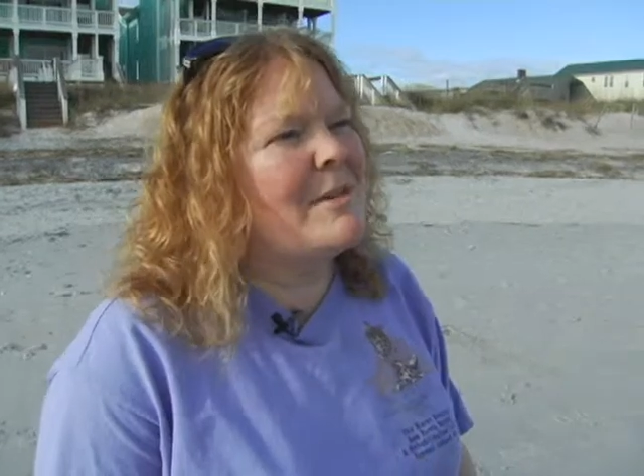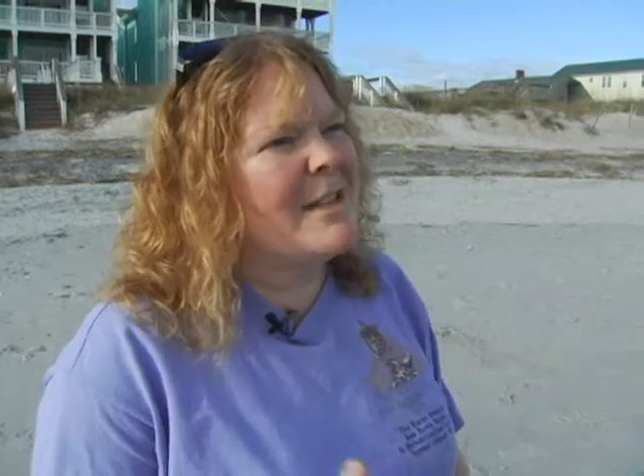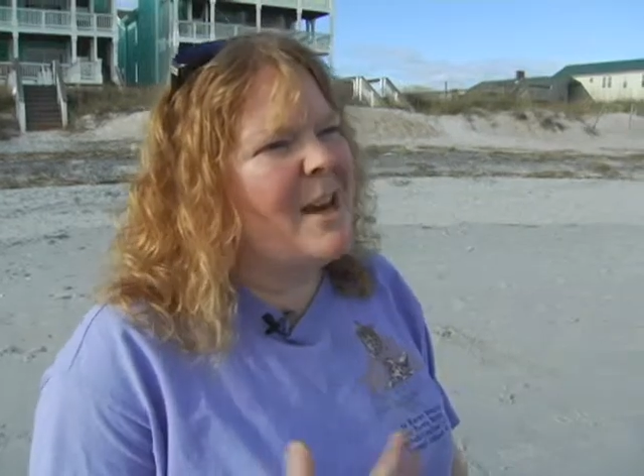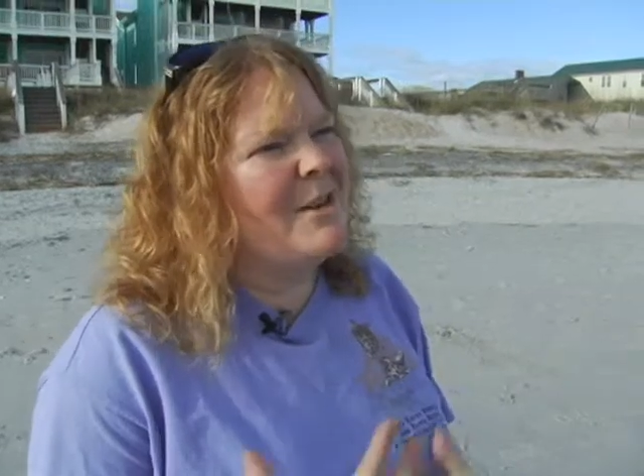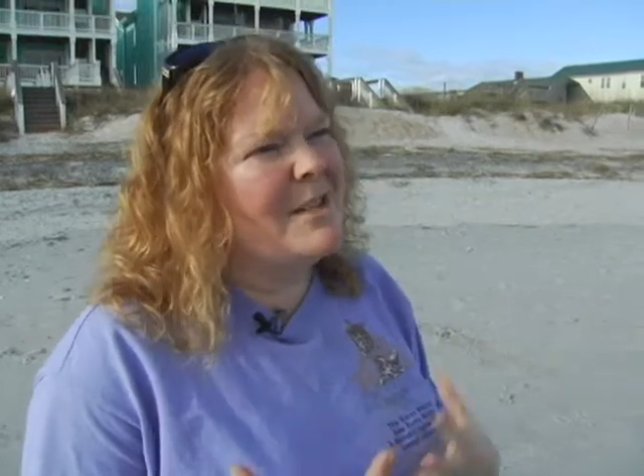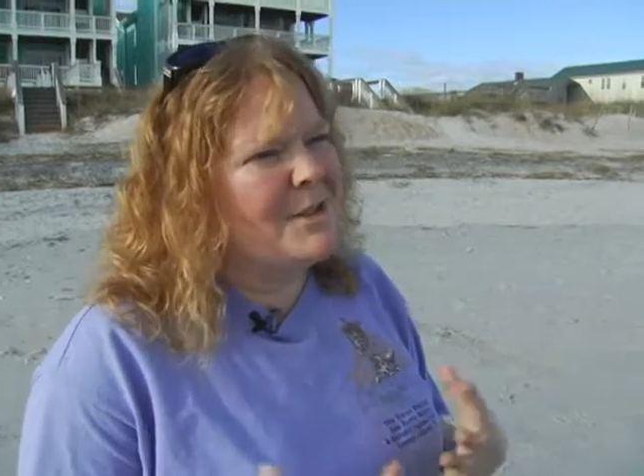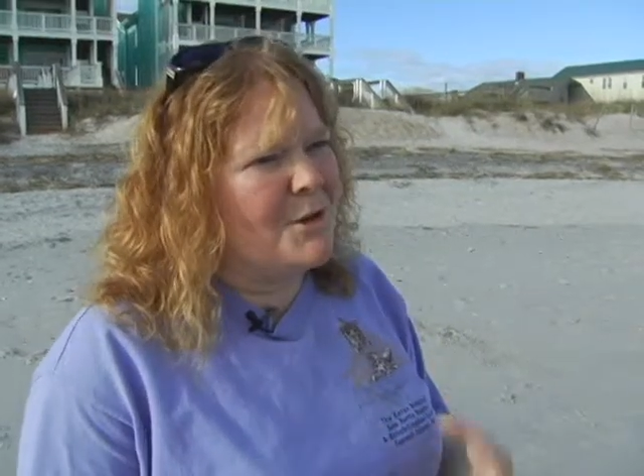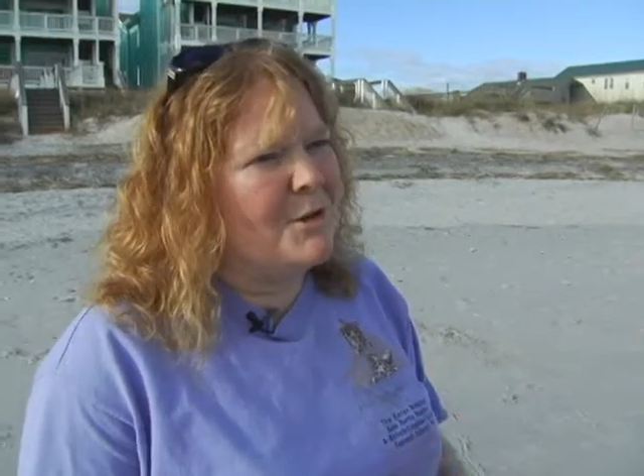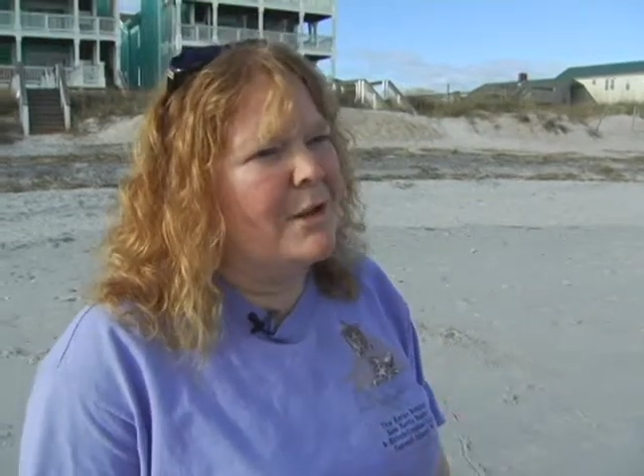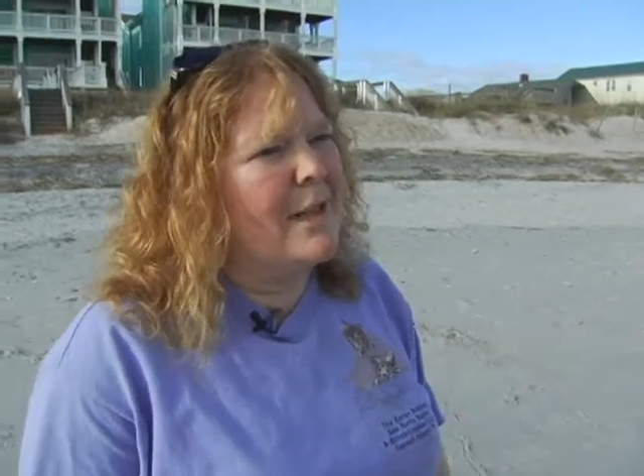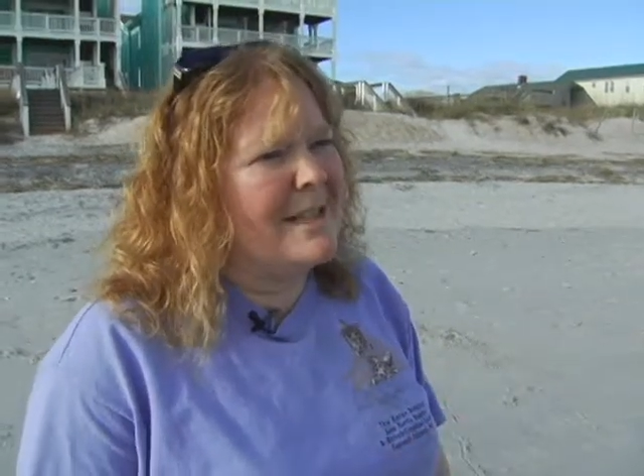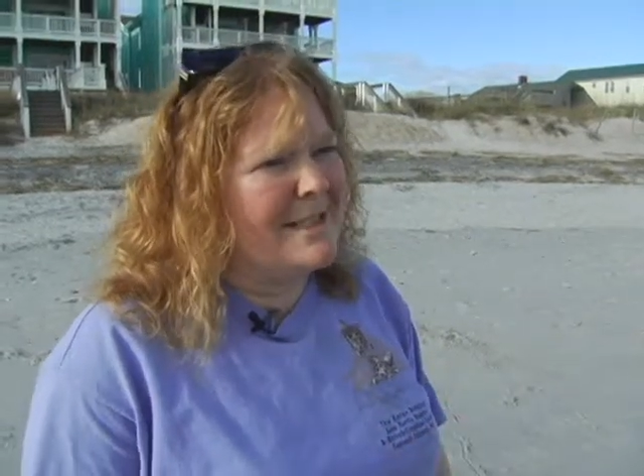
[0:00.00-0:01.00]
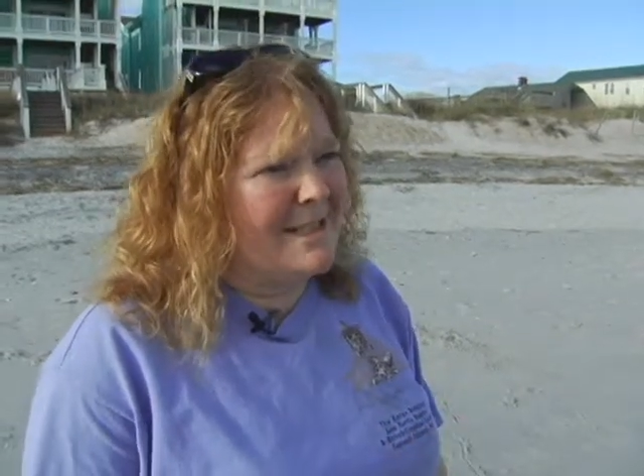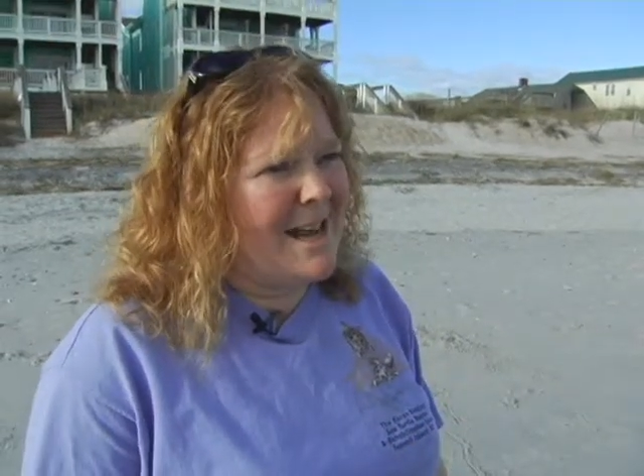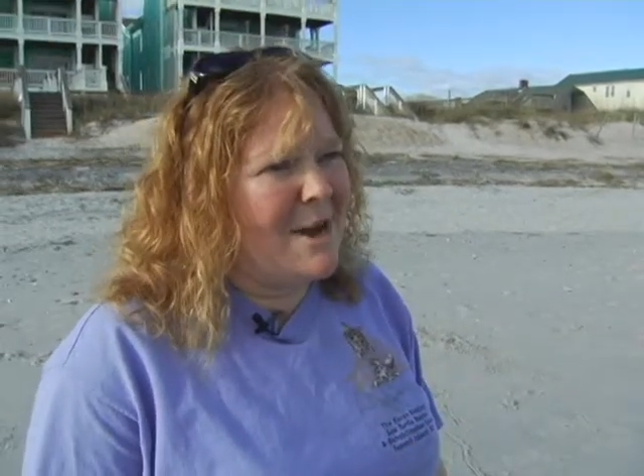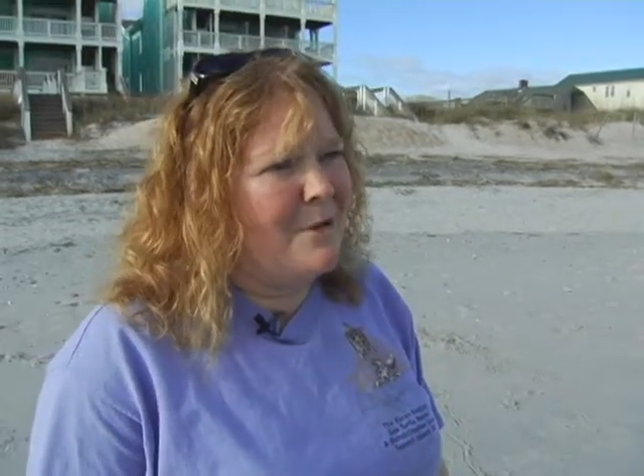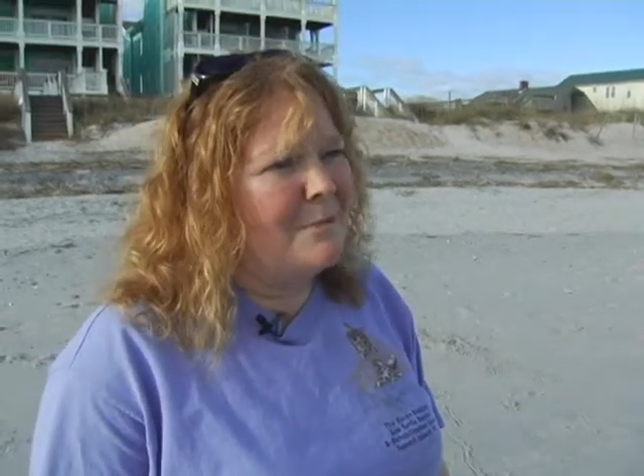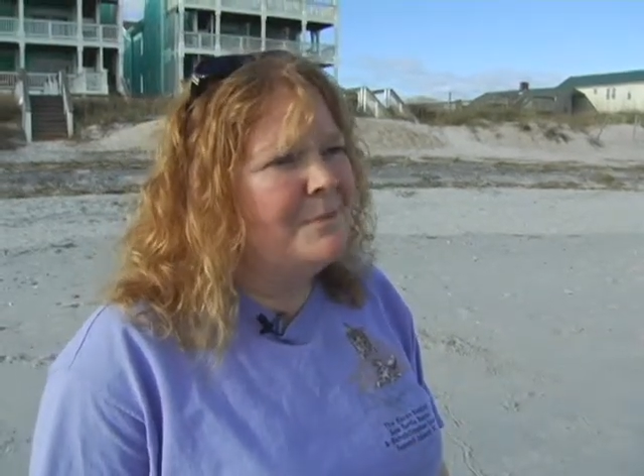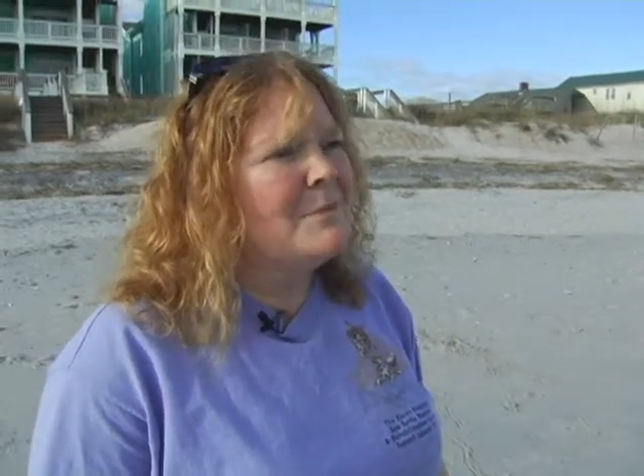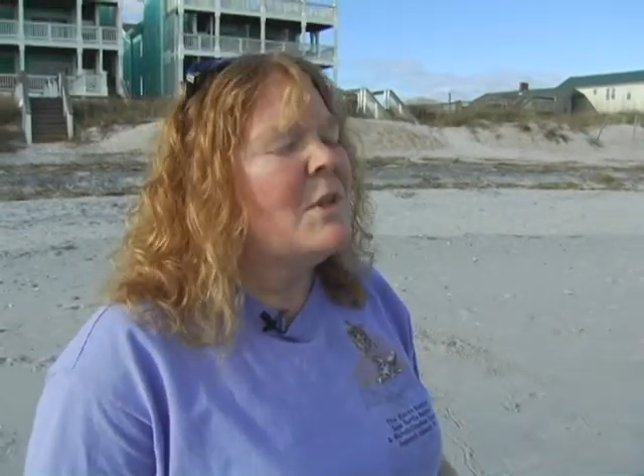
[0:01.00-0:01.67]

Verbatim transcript: us out and turn the lights down.